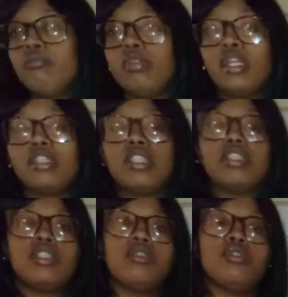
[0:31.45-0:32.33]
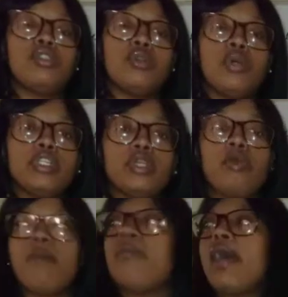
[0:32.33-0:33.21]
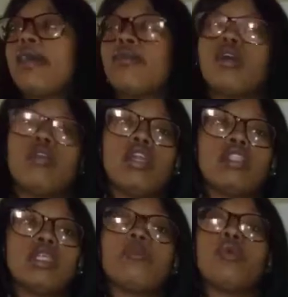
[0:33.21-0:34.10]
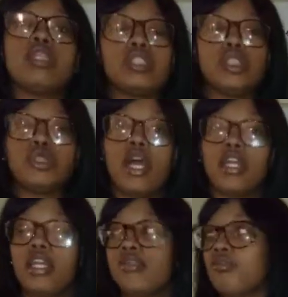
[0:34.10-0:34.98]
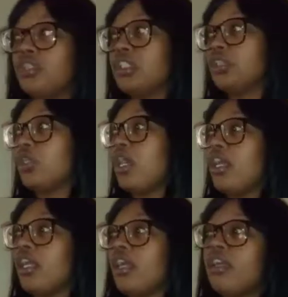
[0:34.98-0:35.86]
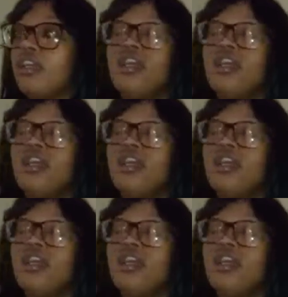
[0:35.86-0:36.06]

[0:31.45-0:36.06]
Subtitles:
Please excuse the noise in my background as I'm going to try to get through this training.